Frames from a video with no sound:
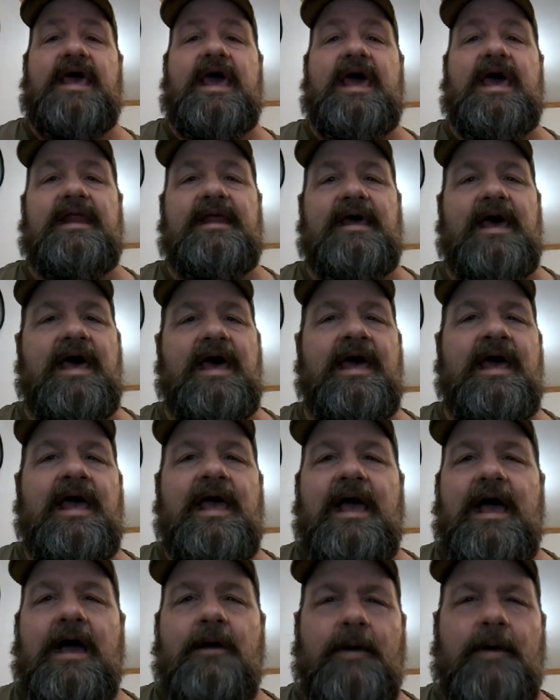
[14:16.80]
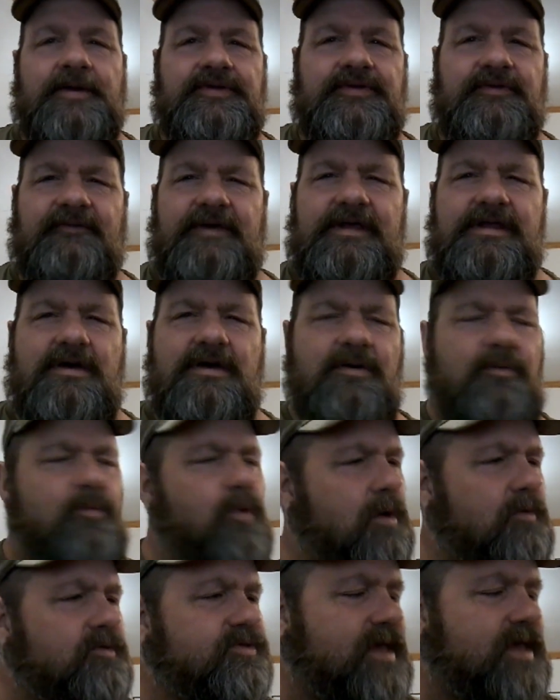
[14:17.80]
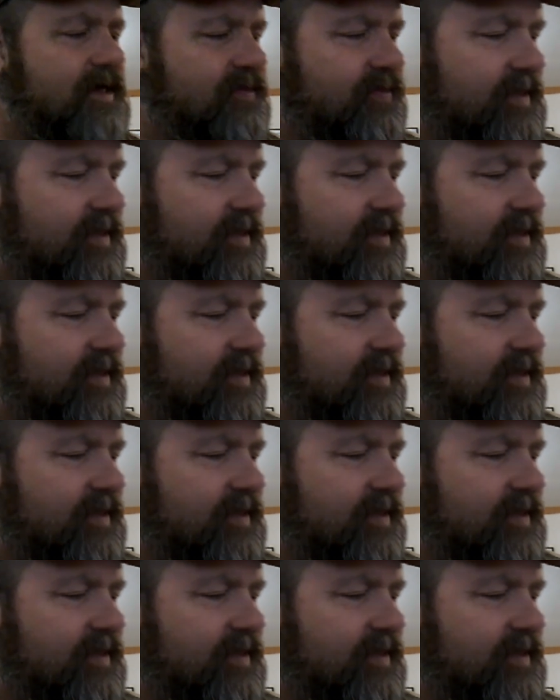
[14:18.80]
that. I watched the video and what was I